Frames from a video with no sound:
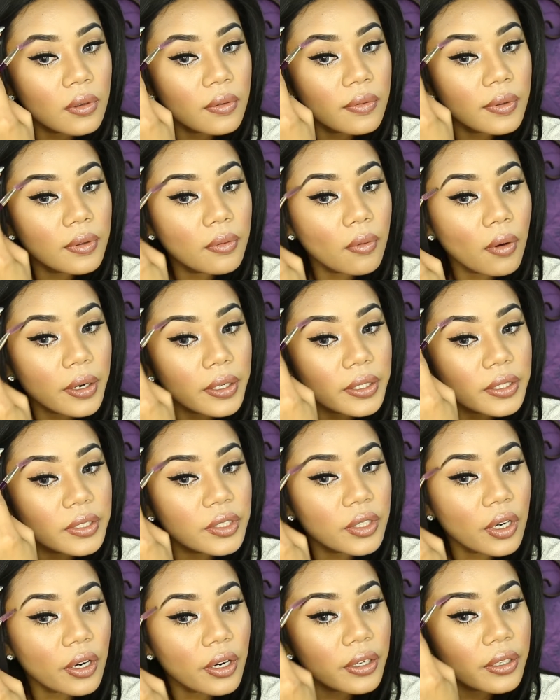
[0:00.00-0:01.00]
If you want it
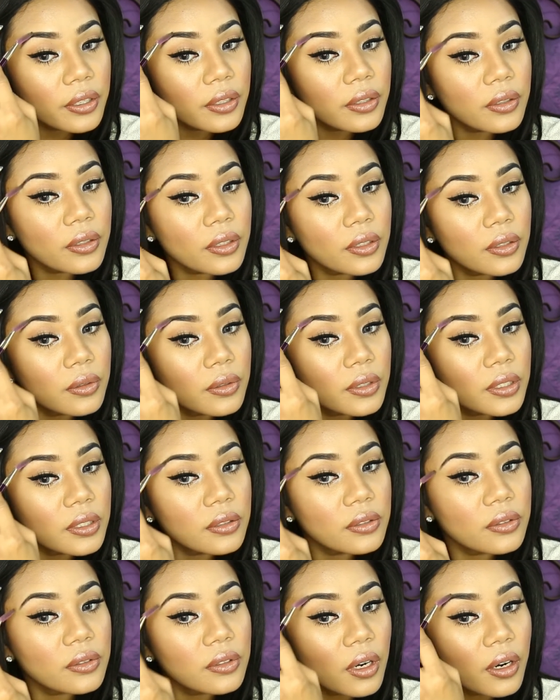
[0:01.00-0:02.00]
dark, you can do it
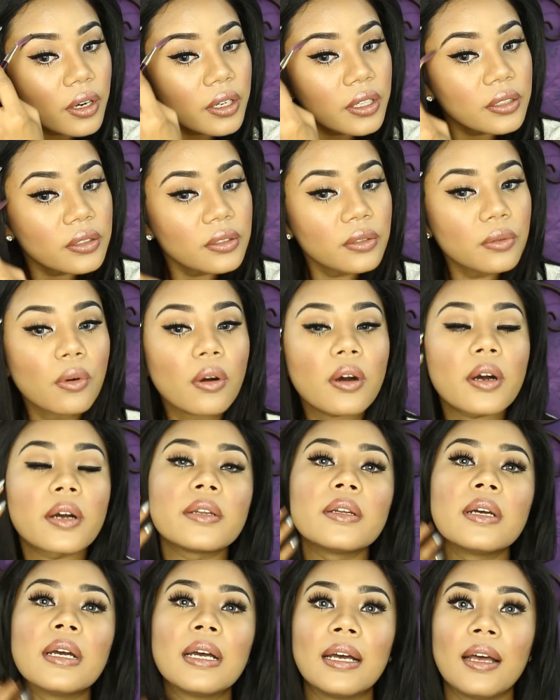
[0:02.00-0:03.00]
as dark as you
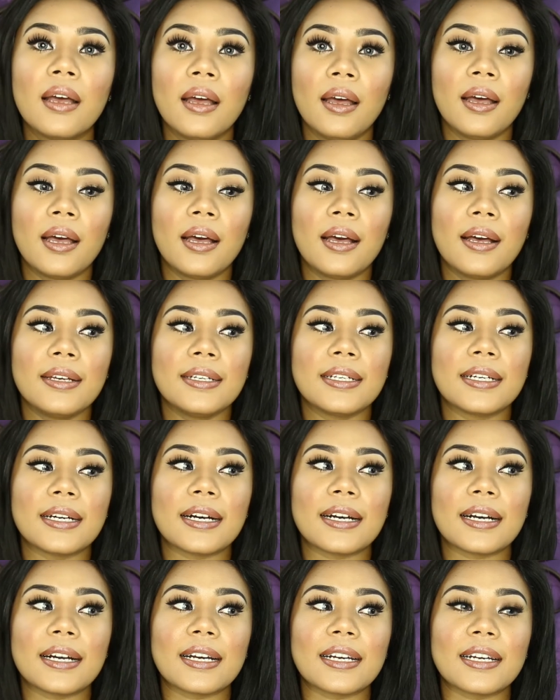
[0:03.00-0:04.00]
want.
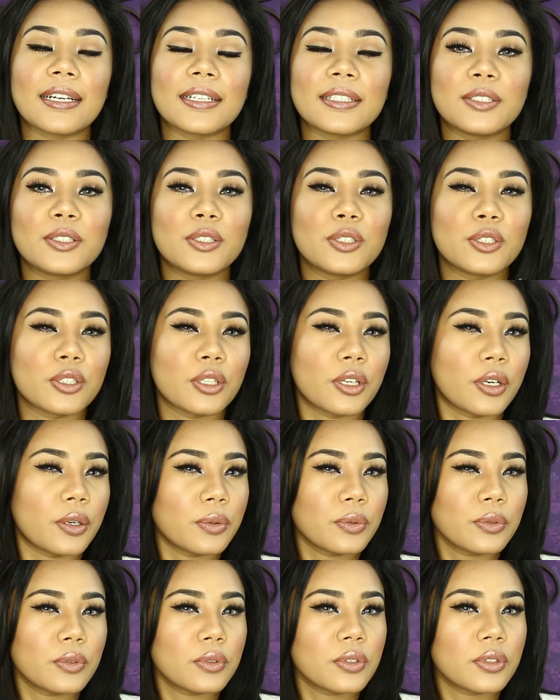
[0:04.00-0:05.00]
I
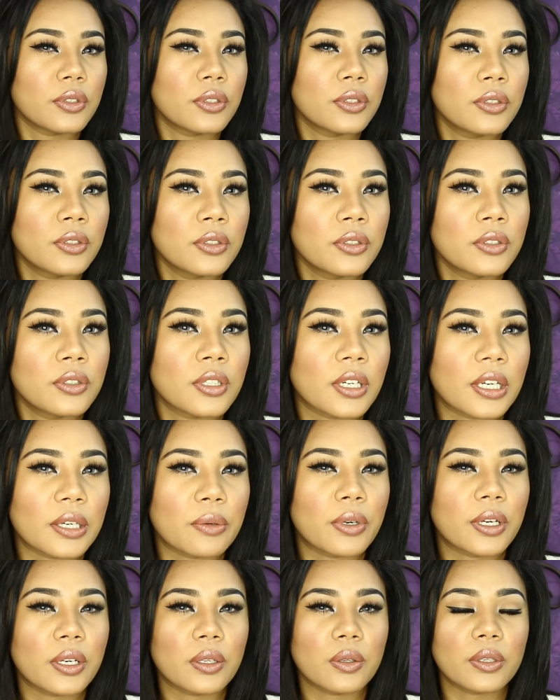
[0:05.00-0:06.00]
don't. I
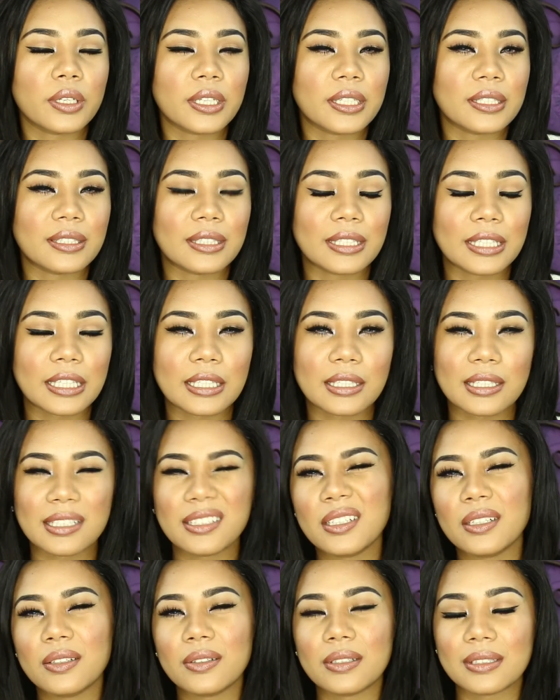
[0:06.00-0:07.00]
want to look at it as,
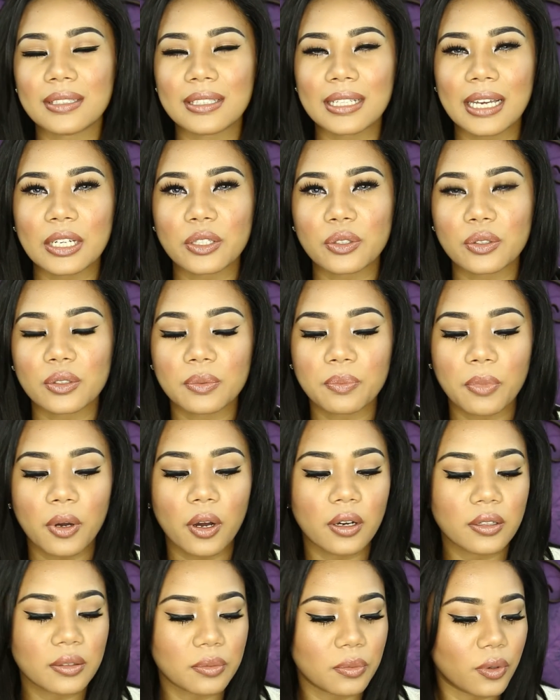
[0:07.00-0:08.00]
as natural as
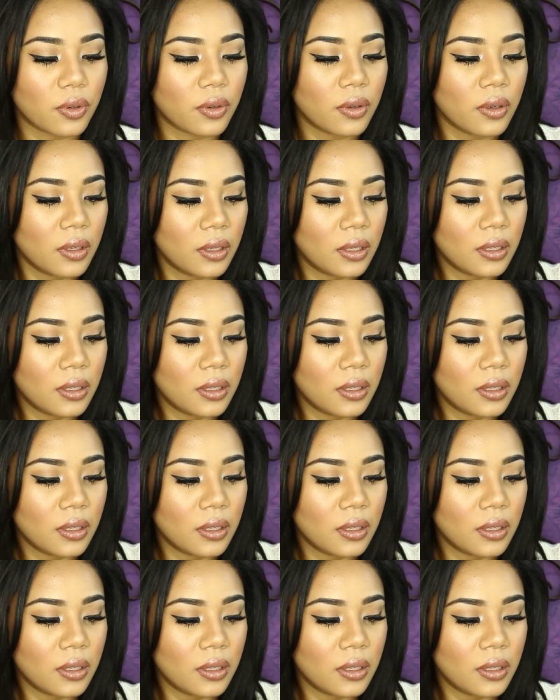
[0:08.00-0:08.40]
possible.